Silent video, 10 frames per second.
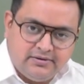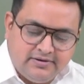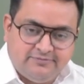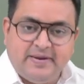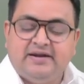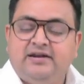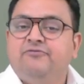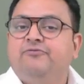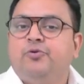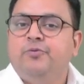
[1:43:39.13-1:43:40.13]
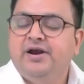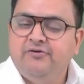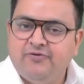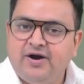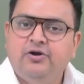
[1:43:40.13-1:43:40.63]
respective
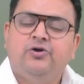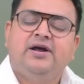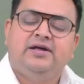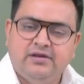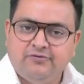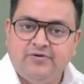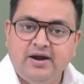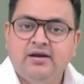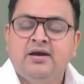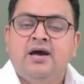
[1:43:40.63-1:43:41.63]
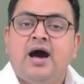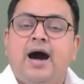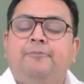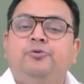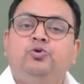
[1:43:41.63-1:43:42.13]
provident fund or other fund
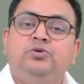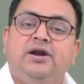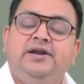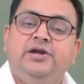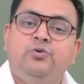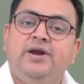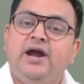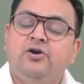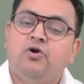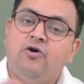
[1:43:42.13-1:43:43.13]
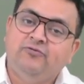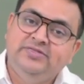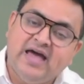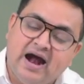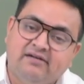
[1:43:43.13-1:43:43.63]
up to the due date of
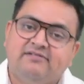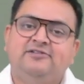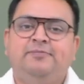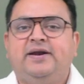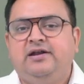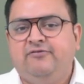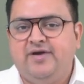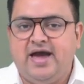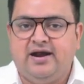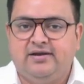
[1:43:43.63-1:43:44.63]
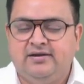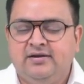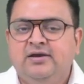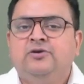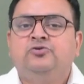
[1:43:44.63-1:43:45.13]
that respective act.
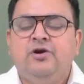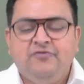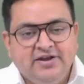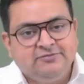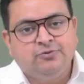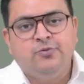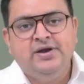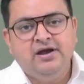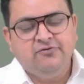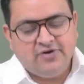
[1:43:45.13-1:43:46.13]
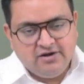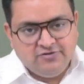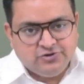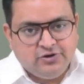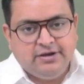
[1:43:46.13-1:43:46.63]
So if it is provident fund,
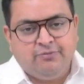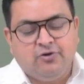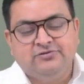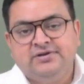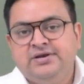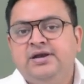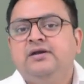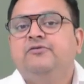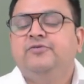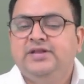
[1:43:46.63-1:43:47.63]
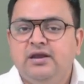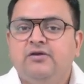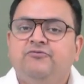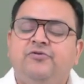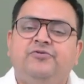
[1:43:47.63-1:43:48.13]
we should deposit it
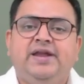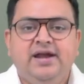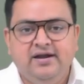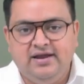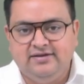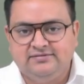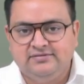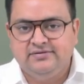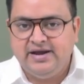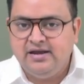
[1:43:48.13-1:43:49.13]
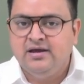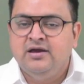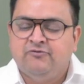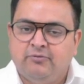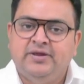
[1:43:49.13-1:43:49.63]
within 15 days, right?
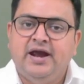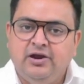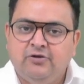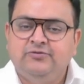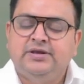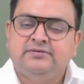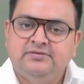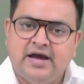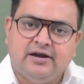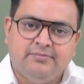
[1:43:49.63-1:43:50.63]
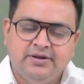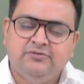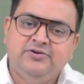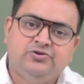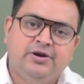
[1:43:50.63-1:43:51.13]
From the end of that month,
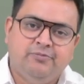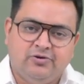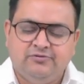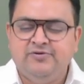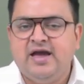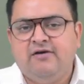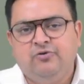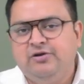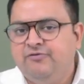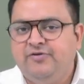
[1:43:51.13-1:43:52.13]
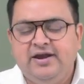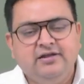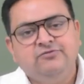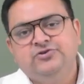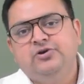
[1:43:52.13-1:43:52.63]
we should deposit. We have only 15
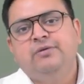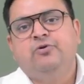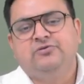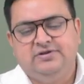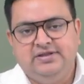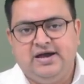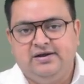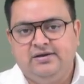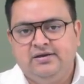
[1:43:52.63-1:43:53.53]
days, we should deposit that.